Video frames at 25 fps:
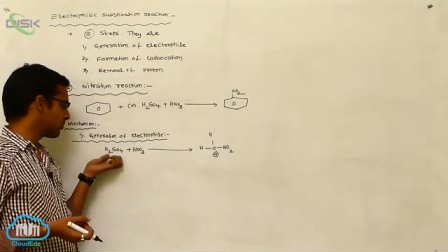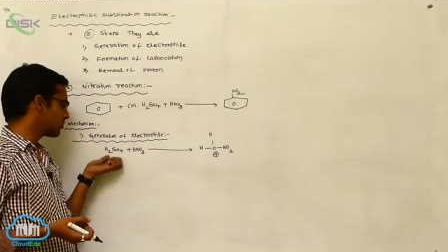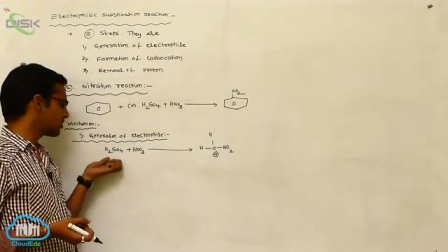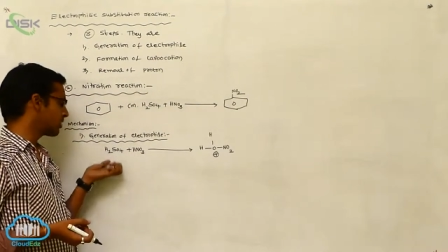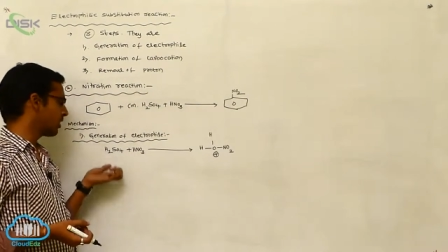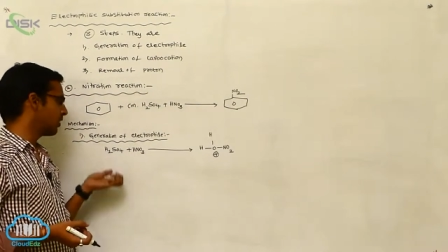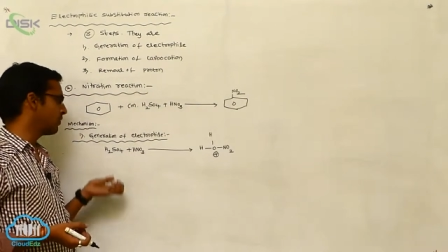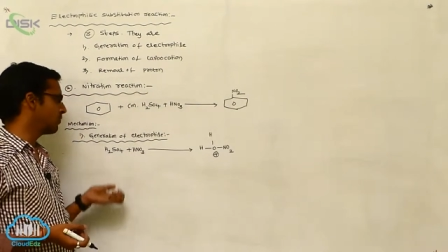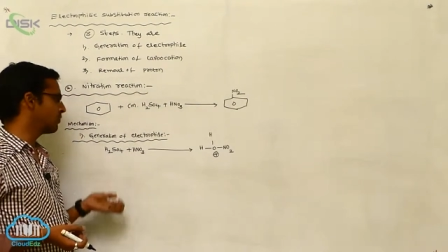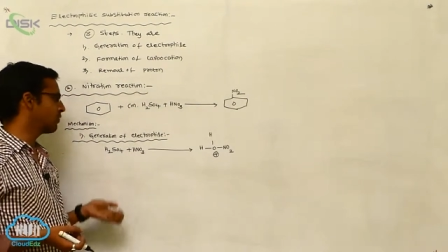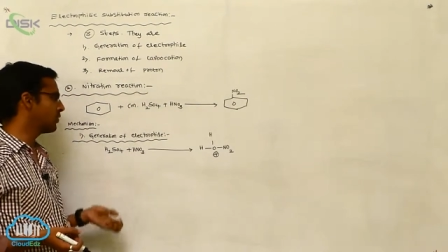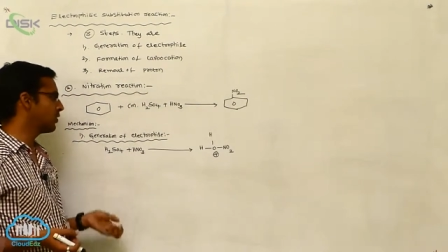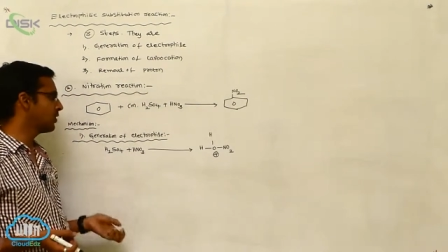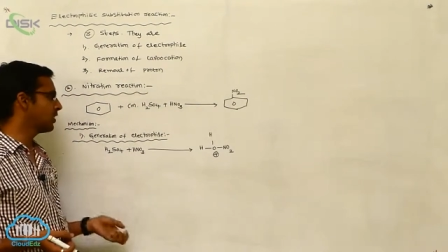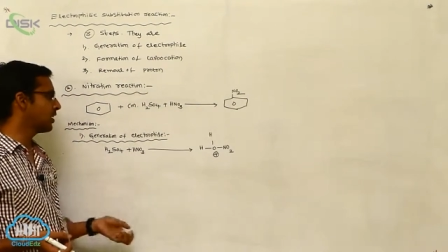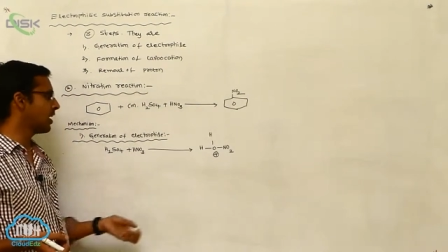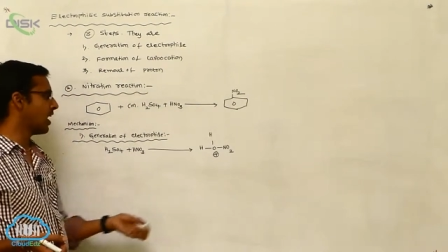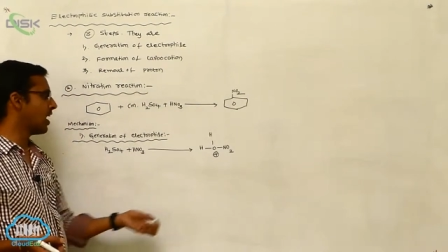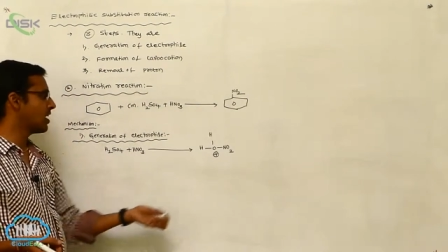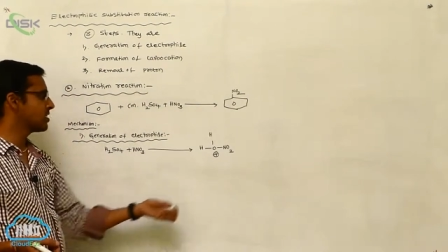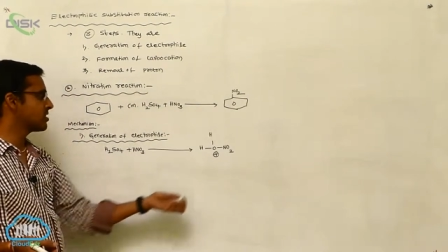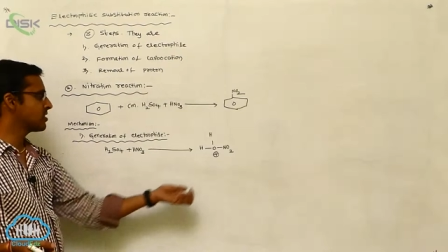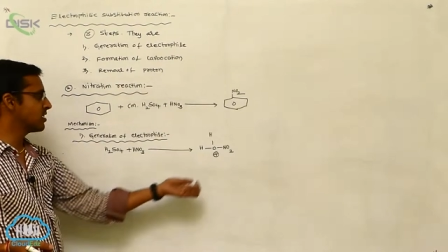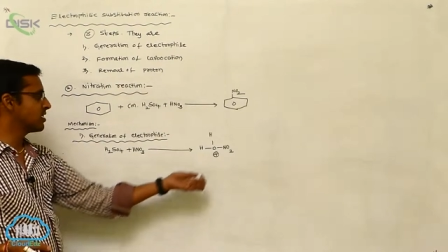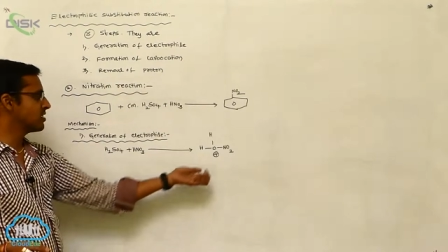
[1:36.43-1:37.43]
sulfuric
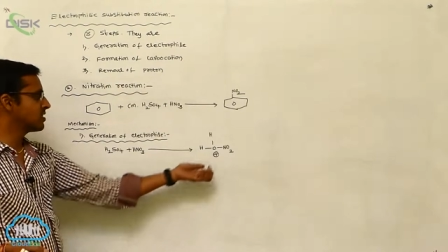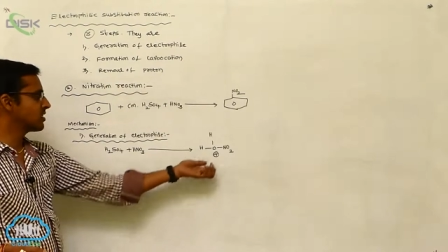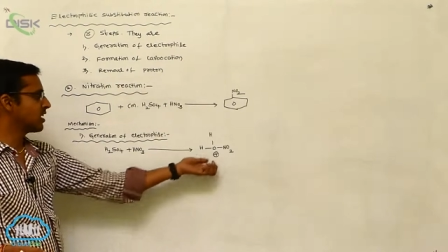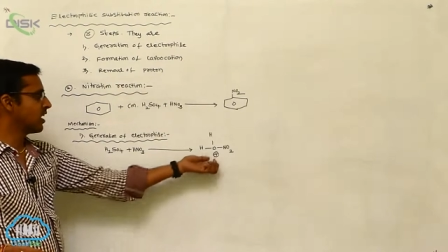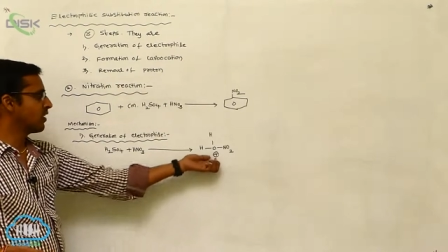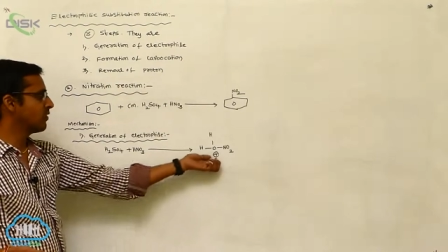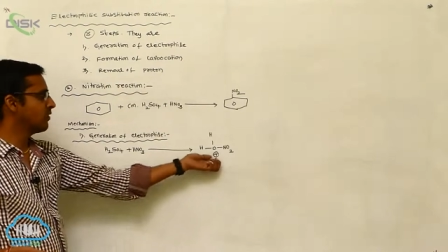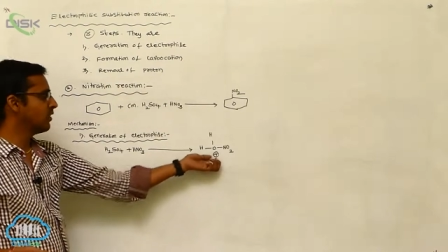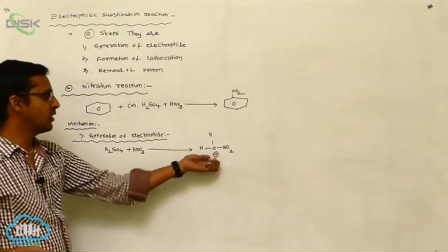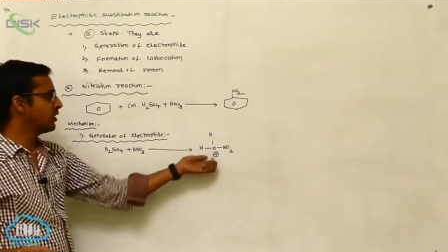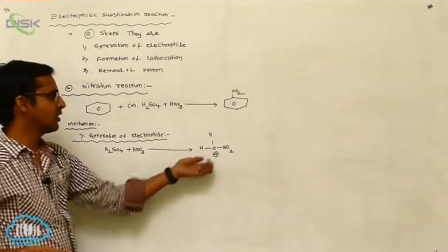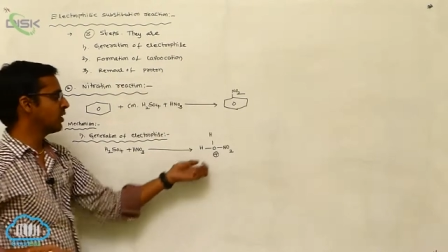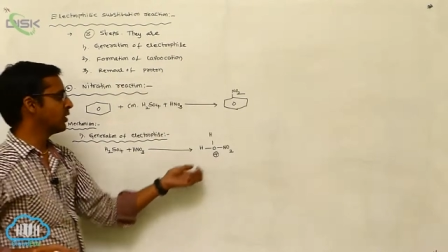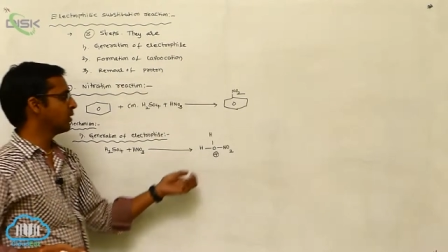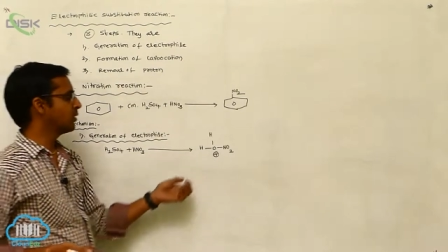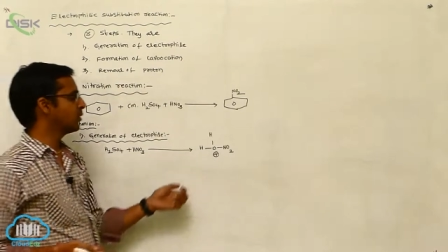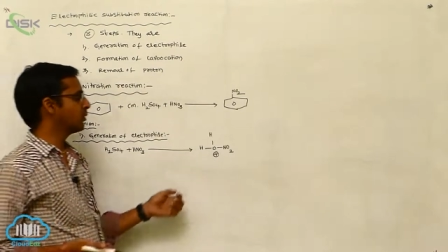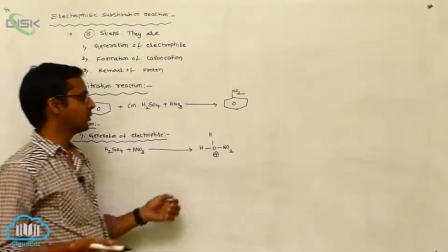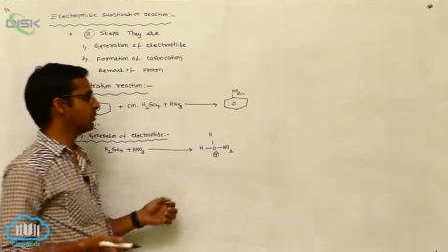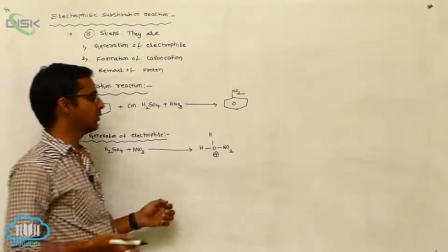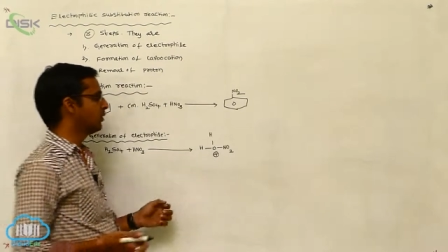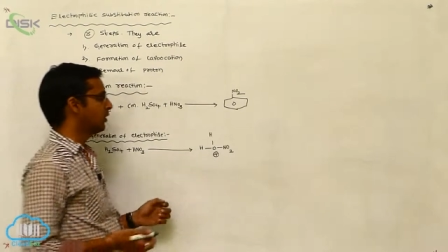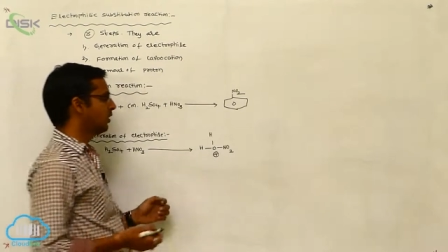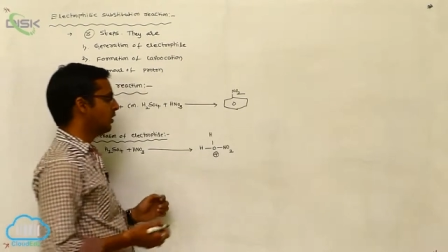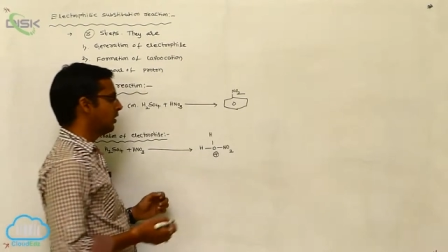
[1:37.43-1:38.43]
acid, is converted
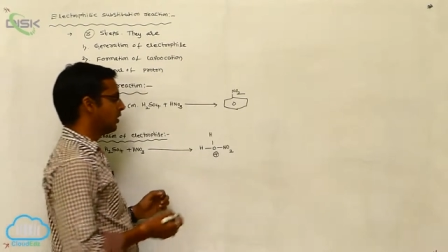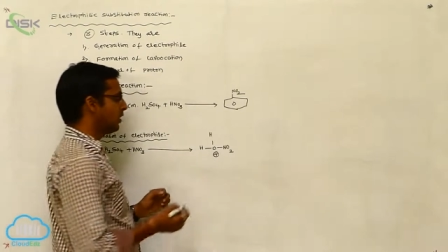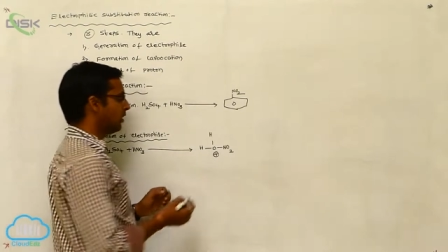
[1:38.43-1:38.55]
to